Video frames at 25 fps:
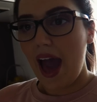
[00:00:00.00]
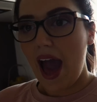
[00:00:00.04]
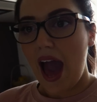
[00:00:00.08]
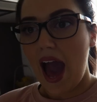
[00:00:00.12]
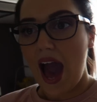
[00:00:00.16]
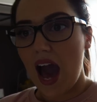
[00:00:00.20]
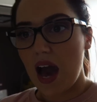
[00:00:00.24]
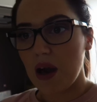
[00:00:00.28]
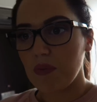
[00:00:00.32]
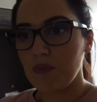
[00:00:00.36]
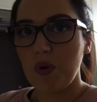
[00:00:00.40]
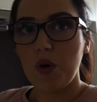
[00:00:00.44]

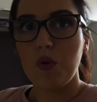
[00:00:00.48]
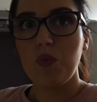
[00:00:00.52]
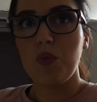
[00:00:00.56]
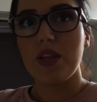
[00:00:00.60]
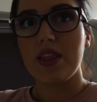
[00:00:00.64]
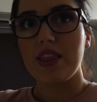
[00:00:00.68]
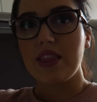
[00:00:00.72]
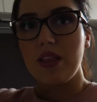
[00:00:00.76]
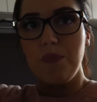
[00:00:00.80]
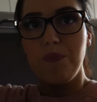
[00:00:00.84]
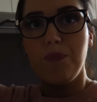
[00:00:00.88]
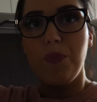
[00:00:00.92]
ham
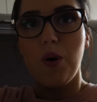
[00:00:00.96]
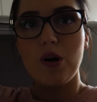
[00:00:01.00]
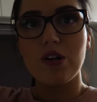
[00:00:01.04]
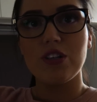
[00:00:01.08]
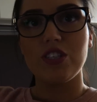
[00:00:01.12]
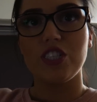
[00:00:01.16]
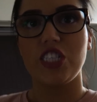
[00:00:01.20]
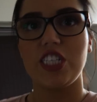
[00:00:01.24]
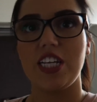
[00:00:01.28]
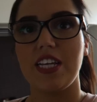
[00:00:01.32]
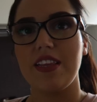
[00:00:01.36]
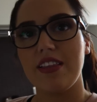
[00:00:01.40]
with the
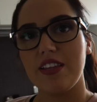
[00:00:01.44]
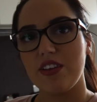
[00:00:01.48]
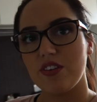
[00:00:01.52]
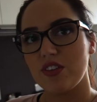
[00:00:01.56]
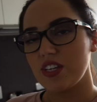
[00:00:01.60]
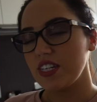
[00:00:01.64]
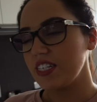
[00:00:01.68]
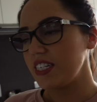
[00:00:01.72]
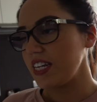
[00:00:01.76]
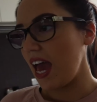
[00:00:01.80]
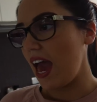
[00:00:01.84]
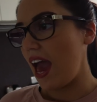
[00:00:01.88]
punching the
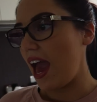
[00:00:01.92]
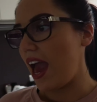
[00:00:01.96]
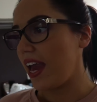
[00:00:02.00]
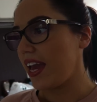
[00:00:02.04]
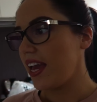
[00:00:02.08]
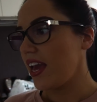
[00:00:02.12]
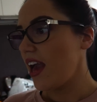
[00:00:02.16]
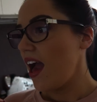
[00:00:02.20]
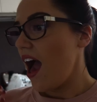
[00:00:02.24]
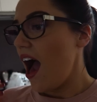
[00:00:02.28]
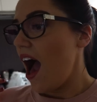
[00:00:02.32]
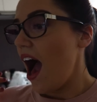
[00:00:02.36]
other
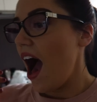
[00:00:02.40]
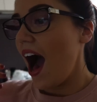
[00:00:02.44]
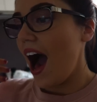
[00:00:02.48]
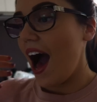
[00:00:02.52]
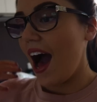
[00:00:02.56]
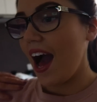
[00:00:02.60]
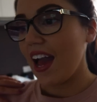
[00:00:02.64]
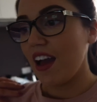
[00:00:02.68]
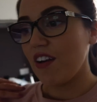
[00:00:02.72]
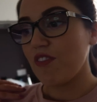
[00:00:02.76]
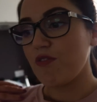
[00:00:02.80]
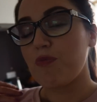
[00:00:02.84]
day.
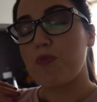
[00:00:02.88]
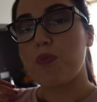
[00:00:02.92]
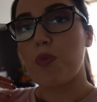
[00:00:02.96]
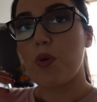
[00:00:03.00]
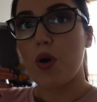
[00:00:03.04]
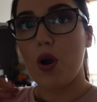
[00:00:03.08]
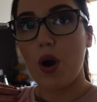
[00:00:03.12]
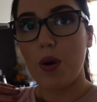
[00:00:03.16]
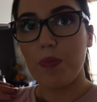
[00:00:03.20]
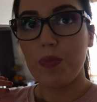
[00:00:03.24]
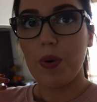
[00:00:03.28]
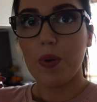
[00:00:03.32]
I have
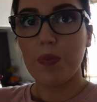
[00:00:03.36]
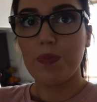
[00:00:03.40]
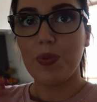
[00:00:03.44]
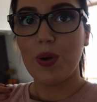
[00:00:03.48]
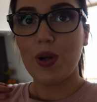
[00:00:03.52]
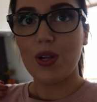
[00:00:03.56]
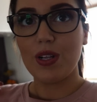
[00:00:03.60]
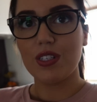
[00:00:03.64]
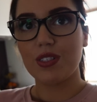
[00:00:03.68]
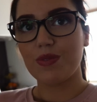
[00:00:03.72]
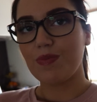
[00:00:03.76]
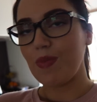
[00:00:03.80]
proper
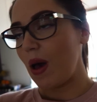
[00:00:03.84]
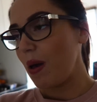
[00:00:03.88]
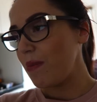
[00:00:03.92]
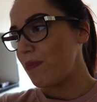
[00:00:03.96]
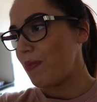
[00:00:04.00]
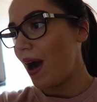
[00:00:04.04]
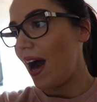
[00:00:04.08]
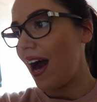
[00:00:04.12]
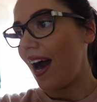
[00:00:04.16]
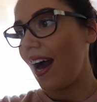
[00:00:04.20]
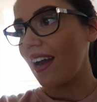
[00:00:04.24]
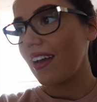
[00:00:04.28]
pulled my
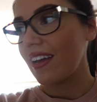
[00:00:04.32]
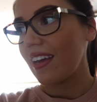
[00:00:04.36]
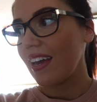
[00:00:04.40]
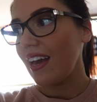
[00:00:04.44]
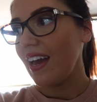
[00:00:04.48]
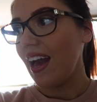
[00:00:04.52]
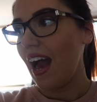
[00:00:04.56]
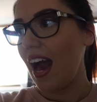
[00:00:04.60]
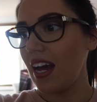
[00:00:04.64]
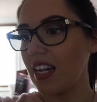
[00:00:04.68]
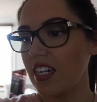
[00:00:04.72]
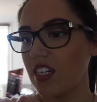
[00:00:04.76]
back
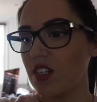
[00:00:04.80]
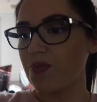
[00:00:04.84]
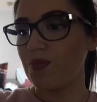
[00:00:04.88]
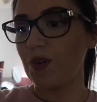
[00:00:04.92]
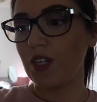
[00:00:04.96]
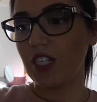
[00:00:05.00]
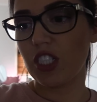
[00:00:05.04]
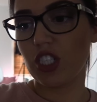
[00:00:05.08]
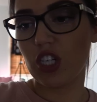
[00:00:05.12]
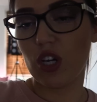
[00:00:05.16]
and my